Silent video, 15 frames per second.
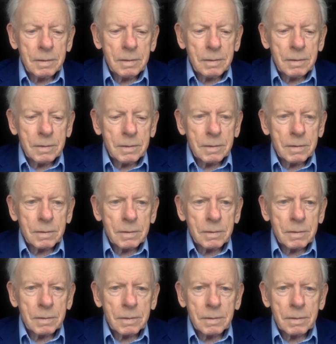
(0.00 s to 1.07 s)

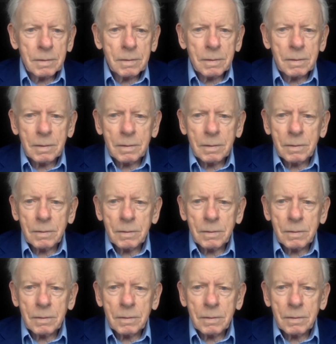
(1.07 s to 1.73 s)
(silence)